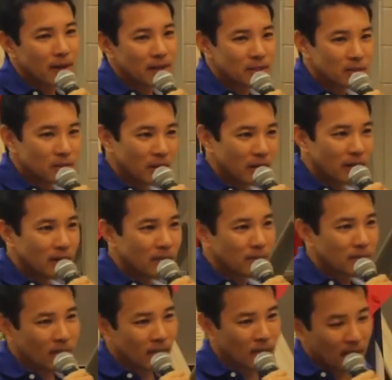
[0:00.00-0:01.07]
she passed
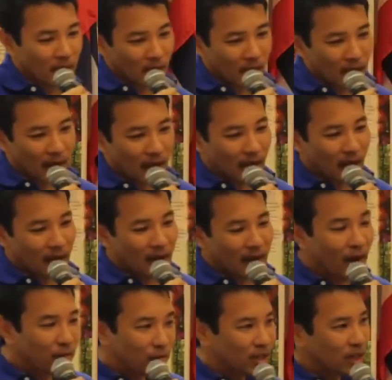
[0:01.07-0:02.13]
away.
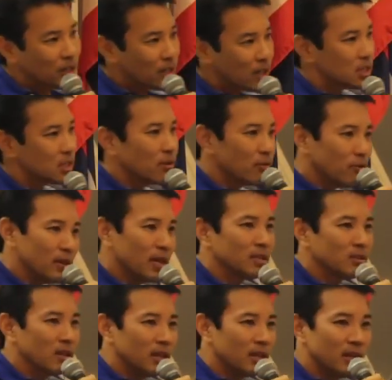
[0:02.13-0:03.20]
And after I had a chance to
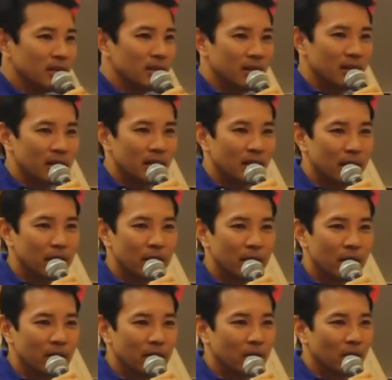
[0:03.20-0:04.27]
reflect on it, I
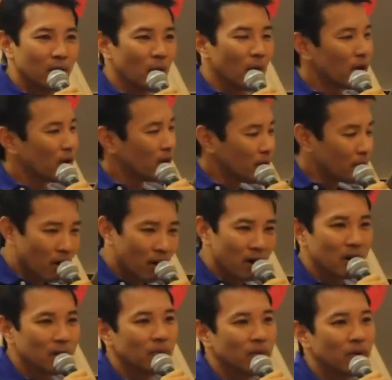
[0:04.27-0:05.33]
thought, what a
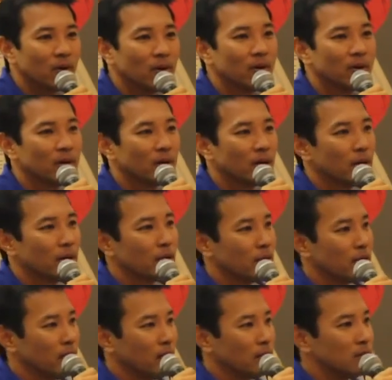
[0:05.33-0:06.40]
remarkable
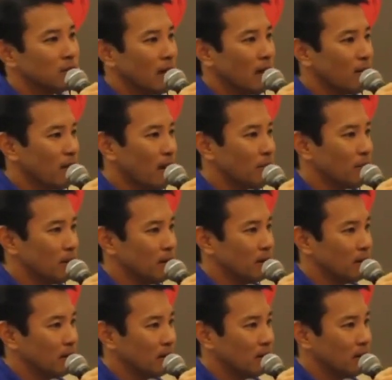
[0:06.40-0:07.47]
thing to have
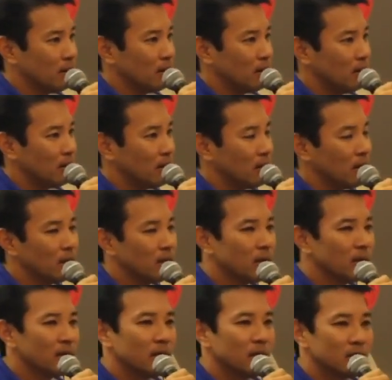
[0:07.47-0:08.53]
happen. You know,
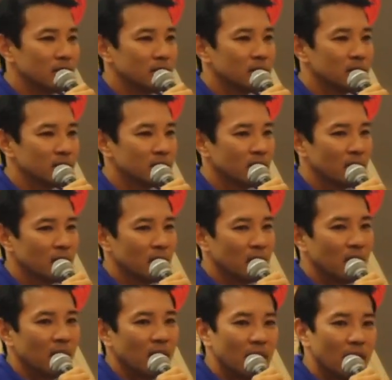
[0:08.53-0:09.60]
here is
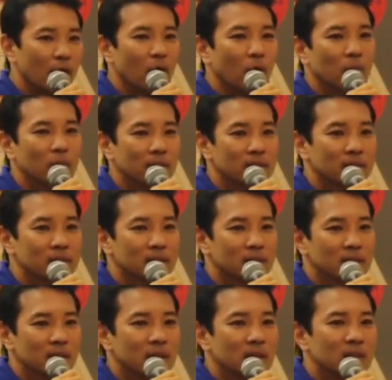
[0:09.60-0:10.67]
a
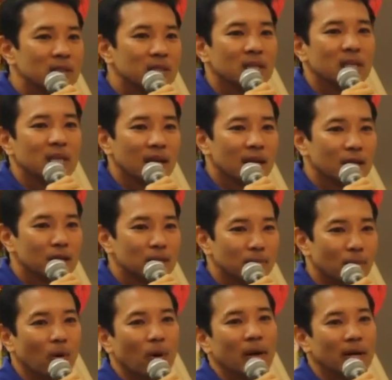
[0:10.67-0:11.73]
homeless
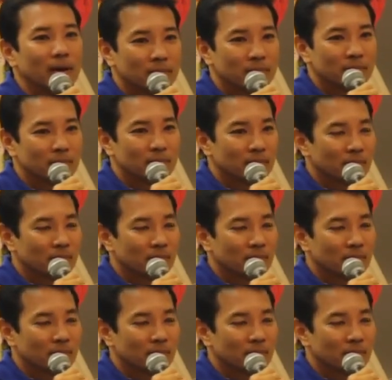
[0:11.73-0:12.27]
teenage boy,